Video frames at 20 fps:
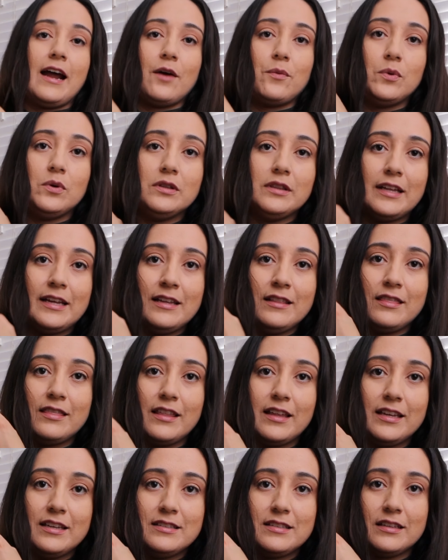I will link
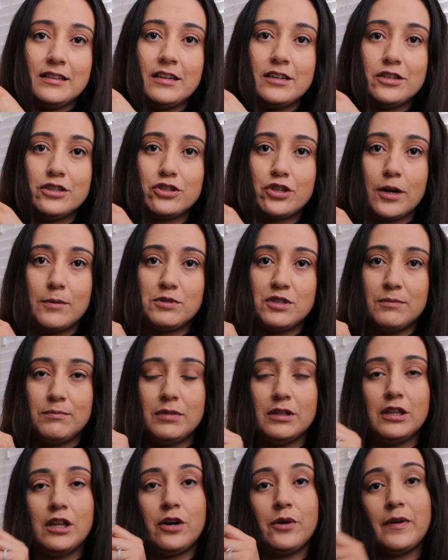these in the description
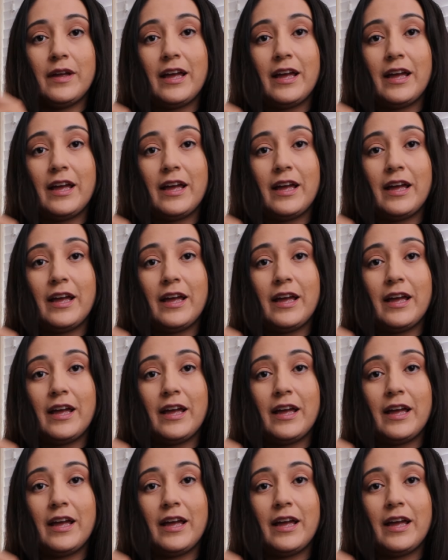below in